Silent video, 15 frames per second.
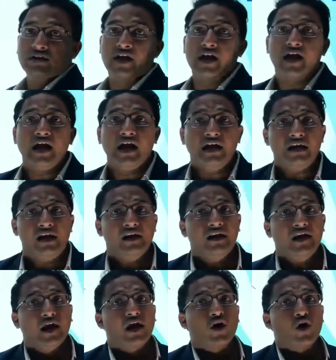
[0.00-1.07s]
the
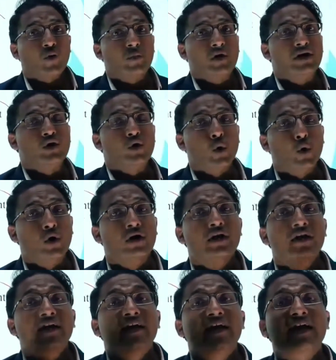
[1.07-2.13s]
Indian economy took
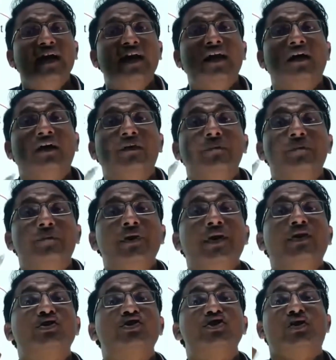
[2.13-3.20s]
a
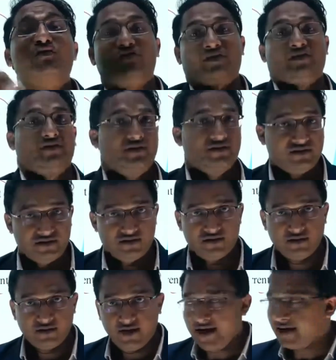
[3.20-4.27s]
big shift,
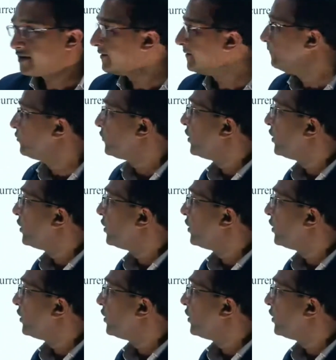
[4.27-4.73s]
right?